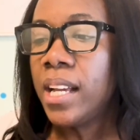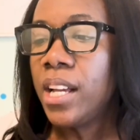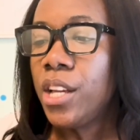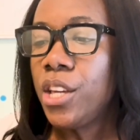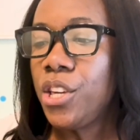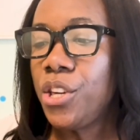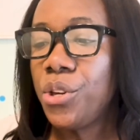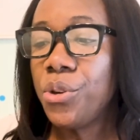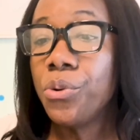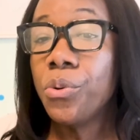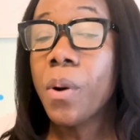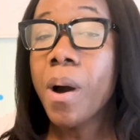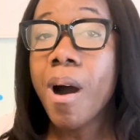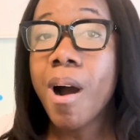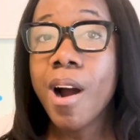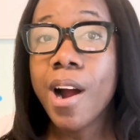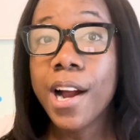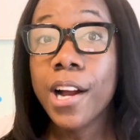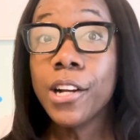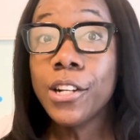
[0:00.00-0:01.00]
You
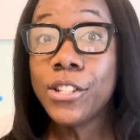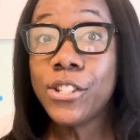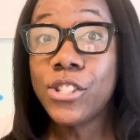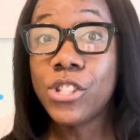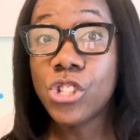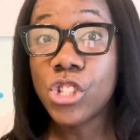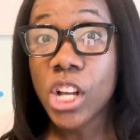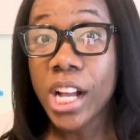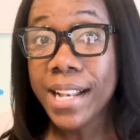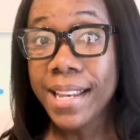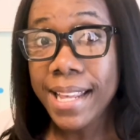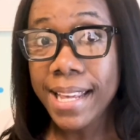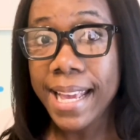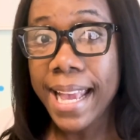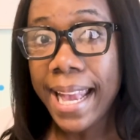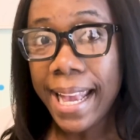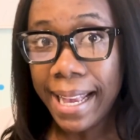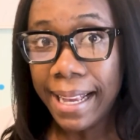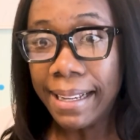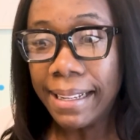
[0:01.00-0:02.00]
are
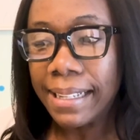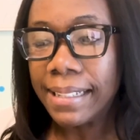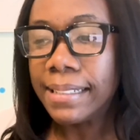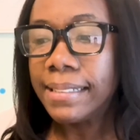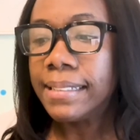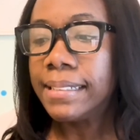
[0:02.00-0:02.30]
studying.